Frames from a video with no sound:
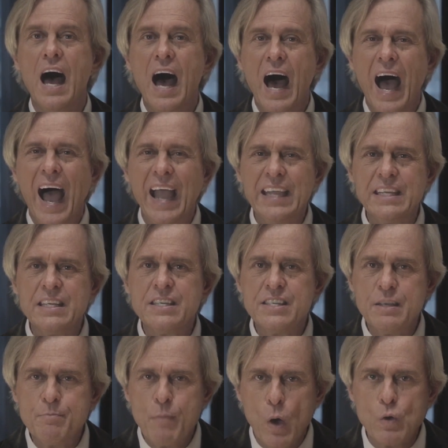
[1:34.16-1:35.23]
Heightened
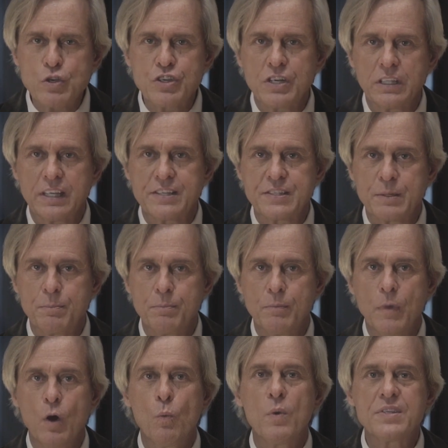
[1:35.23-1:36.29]
emotionalism
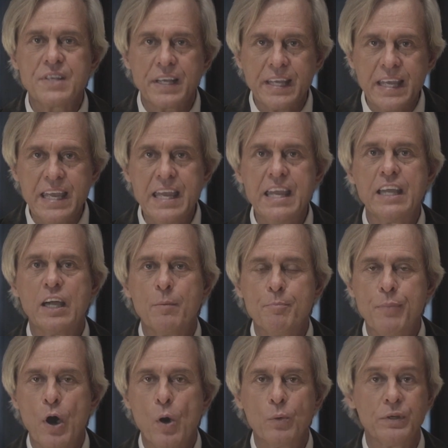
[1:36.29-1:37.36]
was a key
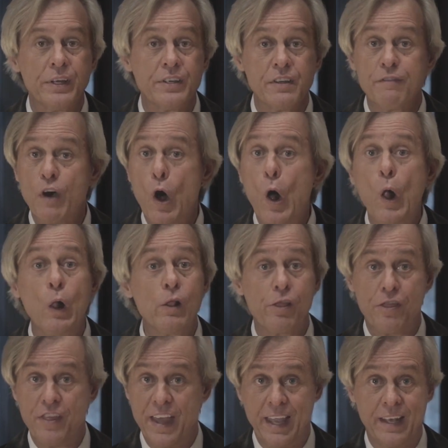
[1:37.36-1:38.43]
component of all
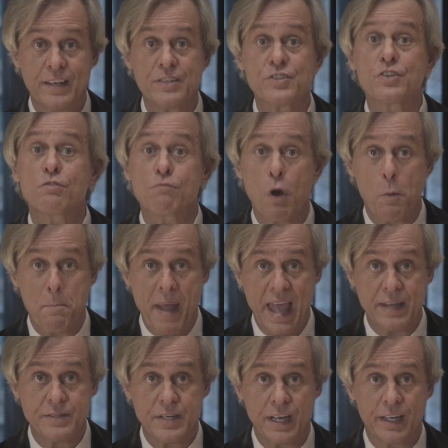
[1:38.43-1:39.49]
things
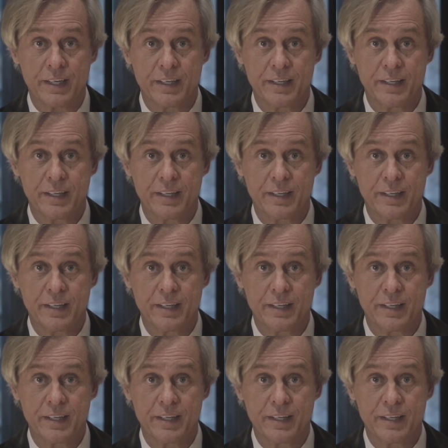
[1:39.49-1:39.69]
romantic.